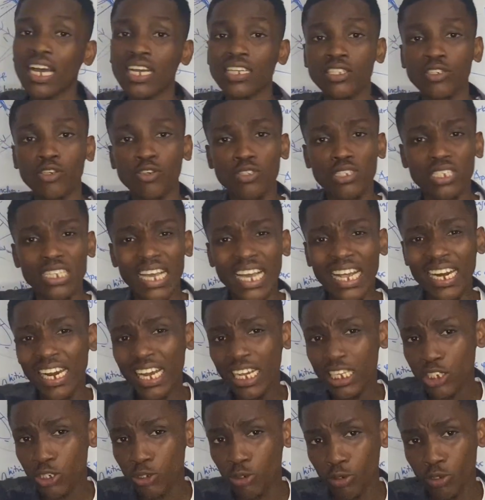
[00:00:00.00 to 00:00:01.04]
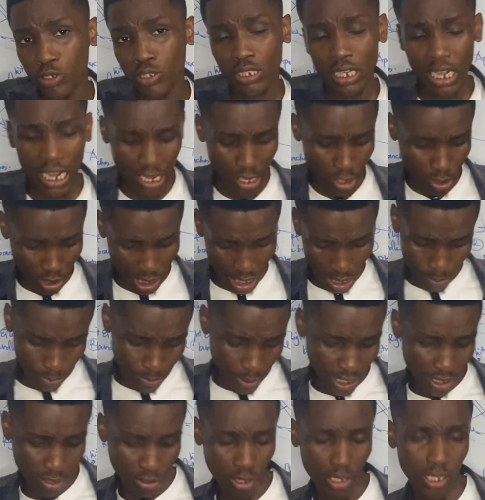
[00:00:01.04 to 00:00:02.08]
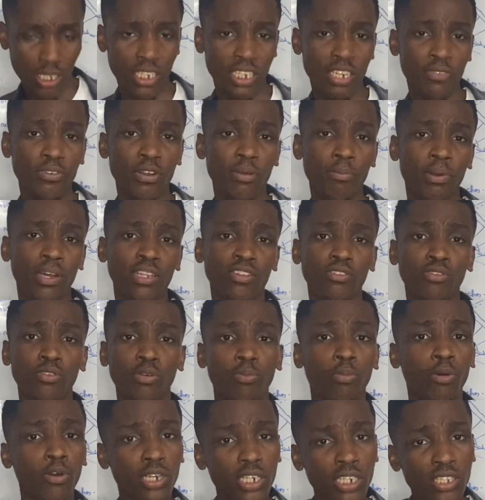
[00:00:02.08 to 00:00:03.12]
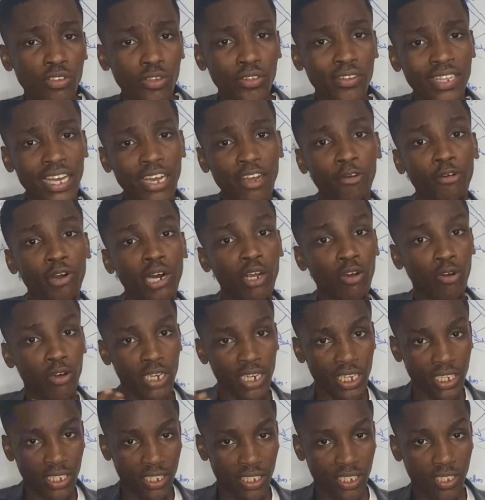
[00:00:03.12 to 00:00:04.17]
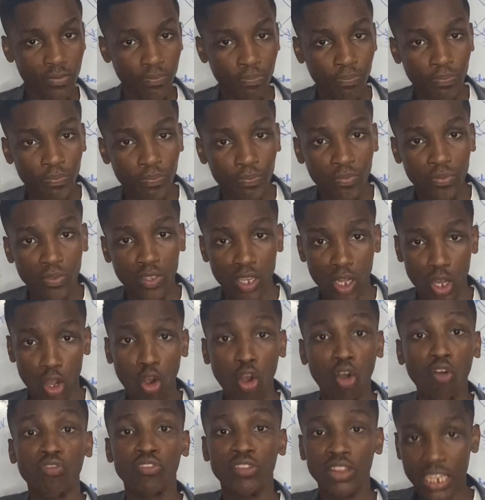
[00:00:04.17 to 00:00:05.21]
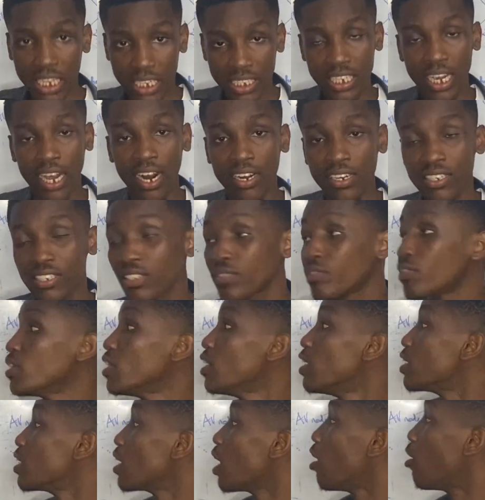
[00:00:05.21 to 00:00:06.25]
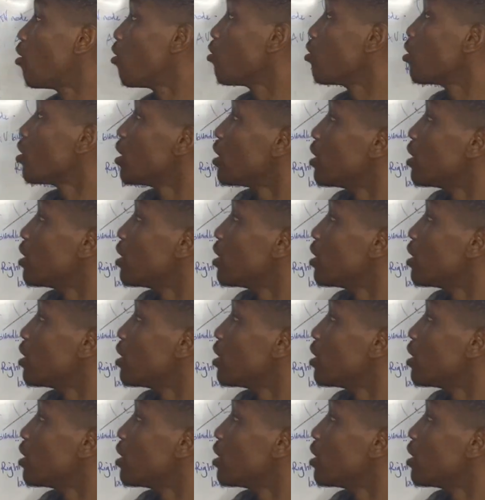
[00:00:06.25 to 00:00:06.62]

are just electrodes I use and place on the different parts of the body to take recordings of this heart. Now,